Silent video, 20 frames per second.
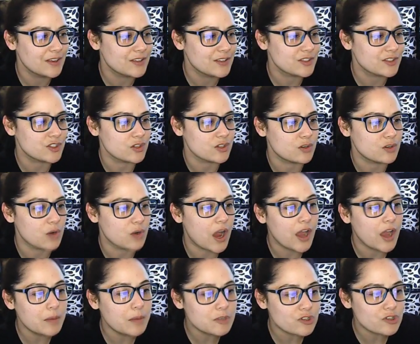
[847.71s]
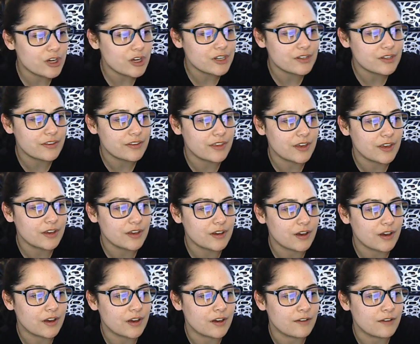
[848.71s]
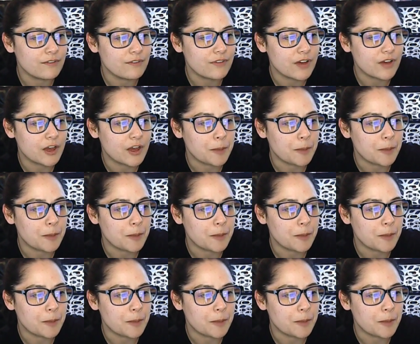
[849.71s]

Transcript: So I'm trying to think of